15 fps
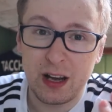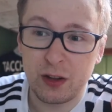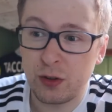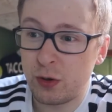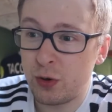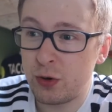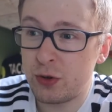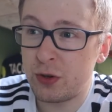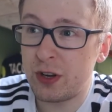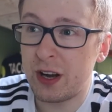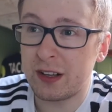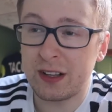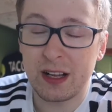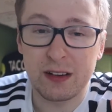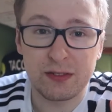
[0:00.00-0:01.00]
And who you
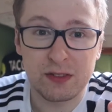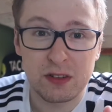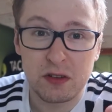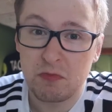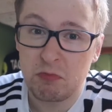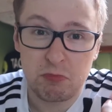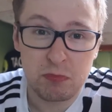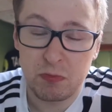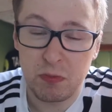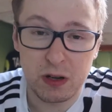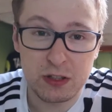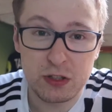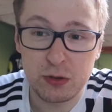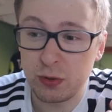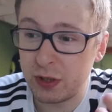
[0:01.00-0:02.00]
got left?
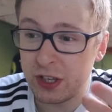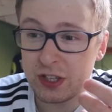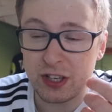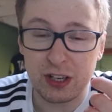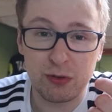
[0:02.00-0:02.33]
Mandzukic